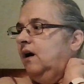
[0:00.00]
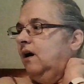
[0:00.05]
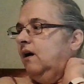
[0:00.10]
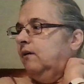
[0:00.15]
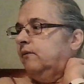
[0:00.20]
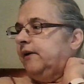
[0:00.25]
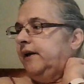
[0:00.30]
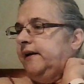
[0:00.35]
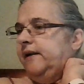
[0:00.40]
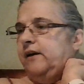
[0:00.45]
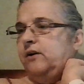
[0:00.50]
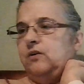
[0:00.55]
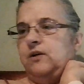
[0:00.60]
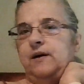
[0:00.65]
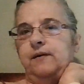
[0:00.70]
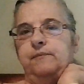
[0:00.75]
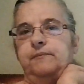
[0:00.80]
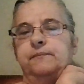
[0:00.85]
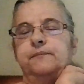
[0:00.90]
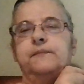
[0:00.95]
Right now
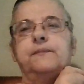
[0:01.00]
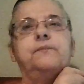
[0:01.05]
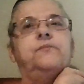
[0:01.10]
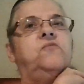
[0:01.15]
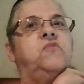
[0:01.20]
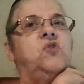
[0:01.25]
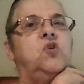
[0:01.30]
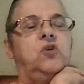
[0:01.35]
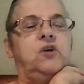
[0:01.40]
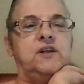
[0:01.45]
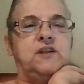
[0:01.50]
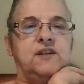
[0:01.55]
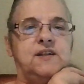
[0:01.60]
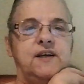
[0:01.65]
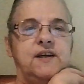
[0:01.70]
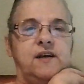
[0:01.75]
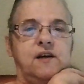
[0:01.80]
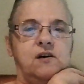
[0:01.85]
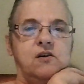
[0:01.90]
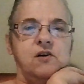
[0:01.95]
I'm
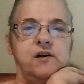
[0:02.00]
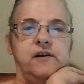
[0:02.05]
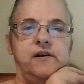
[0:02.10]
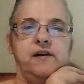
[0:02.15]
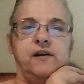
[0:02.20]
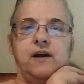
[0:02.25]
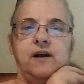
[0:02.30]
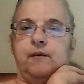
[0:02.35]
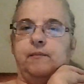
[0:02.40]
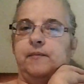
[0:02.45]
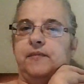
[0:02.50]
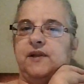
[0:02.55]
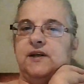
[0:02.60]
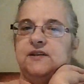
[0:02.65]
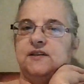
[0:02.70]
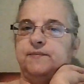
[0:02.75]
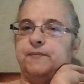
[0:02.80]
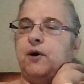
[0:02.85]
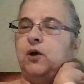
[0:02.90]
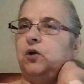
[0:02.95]
focusing on um, the
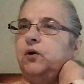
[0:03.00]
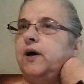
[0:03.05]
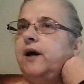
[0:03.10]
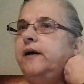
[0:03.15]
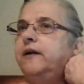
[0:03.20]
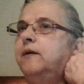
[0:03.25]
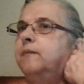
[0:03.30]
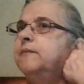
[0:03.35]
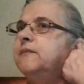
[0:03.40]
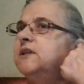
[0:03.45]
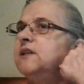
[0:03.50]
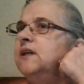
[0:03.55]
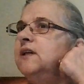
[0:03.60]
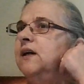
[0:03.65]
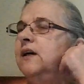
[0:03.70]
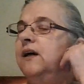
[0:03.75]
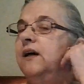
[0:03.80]
smaller items